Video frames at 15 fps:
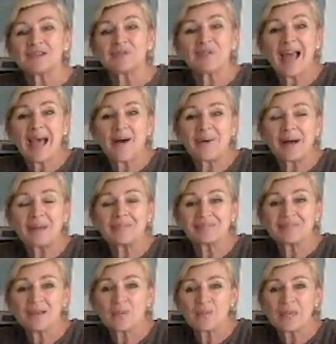flour.
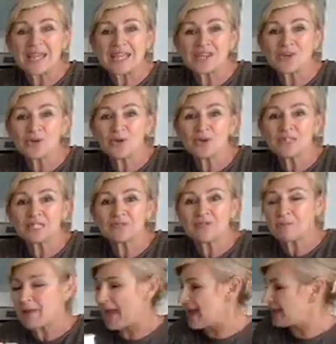We use for
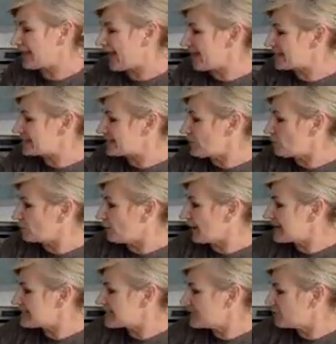pancakes
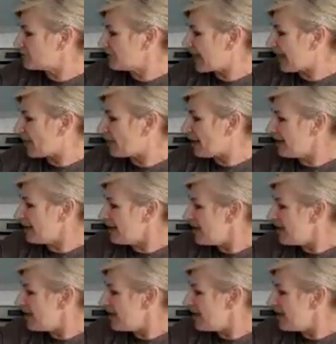self-raising flour,